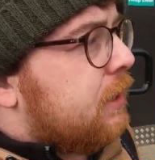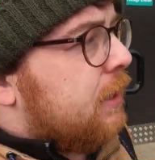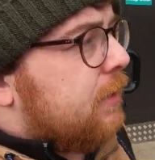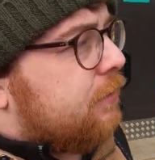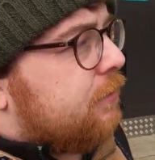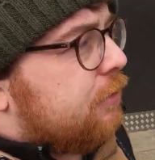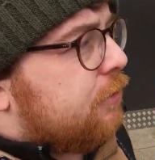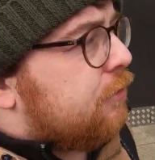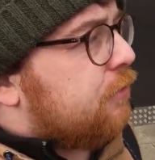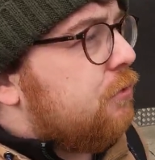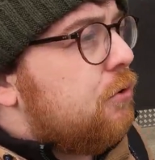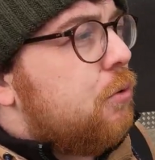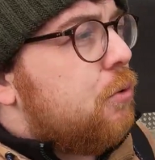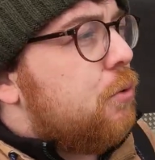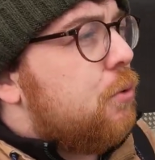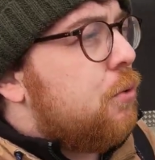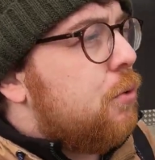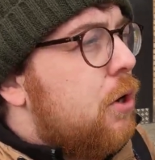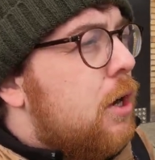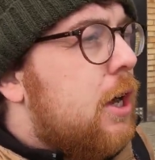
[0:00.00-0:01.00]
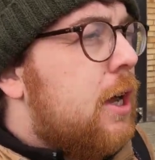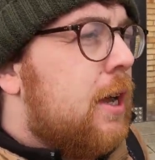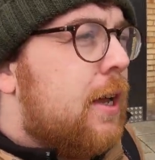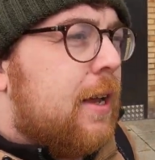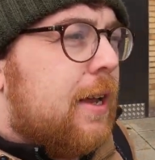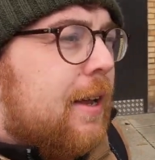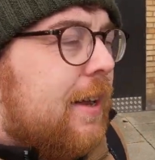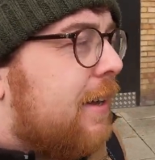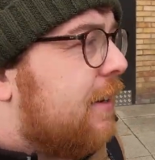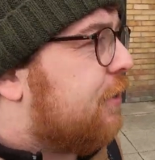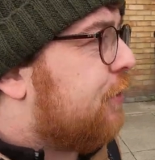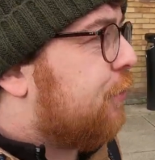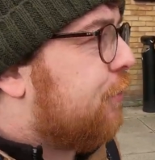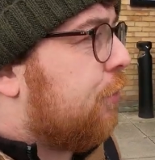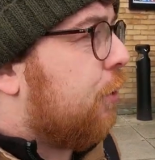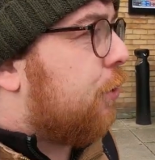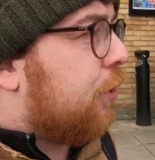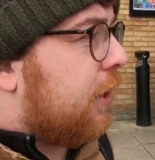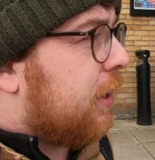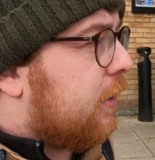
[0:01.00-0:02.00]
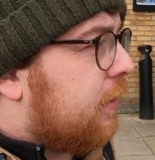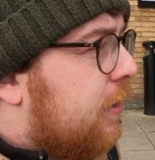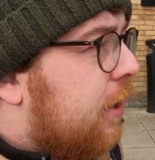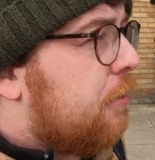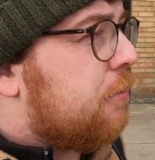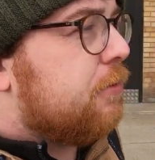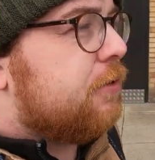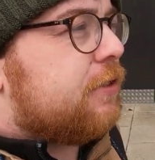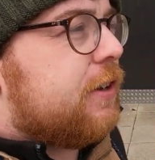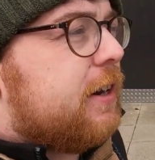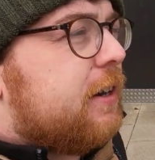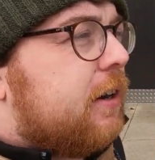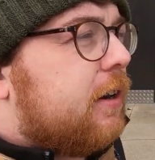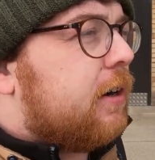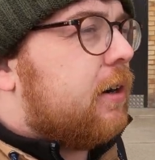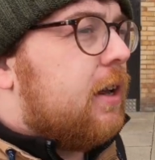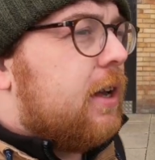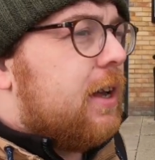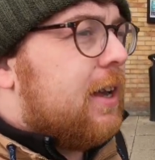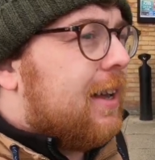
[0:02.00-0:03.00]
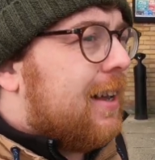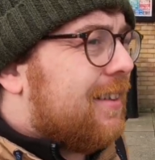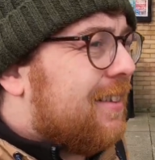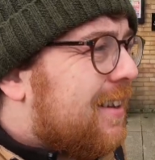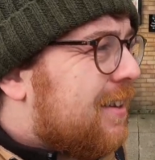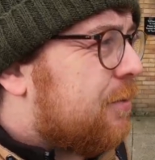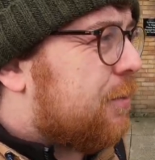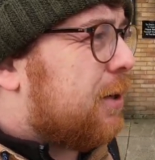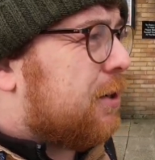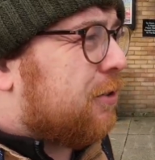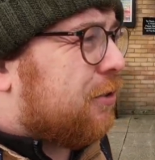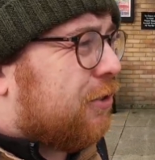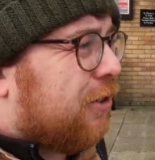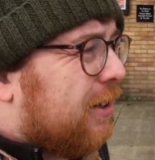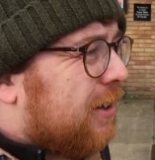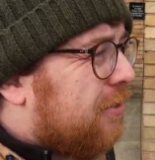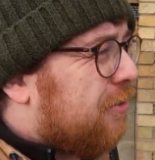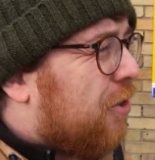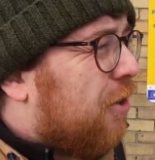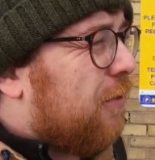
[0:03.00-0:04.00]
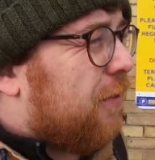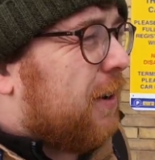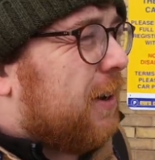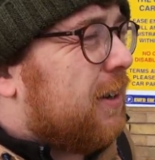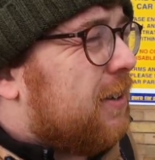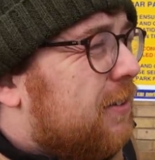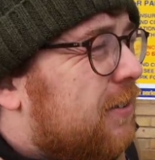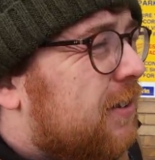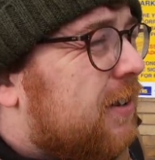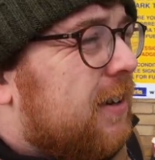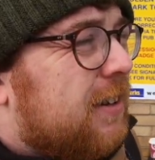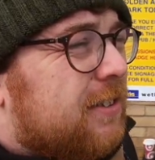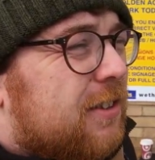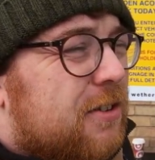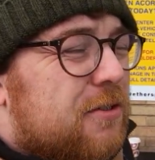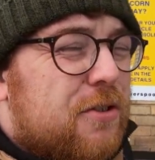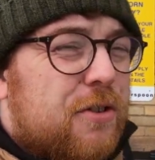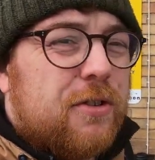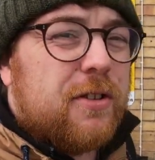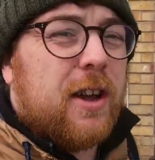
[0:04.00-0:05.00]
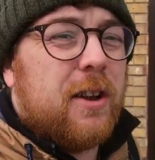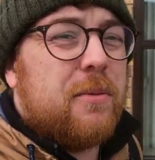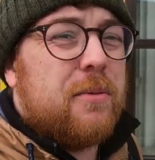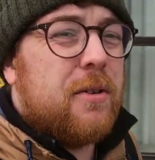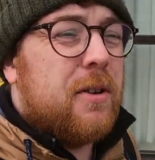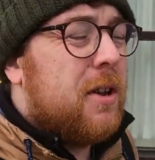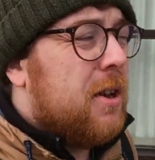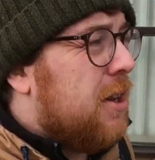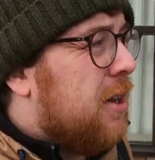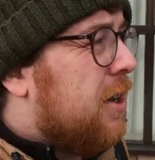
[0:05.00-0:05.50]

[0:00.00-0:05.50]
is there's no historic town centre, and that's because Glenrothes is a new town,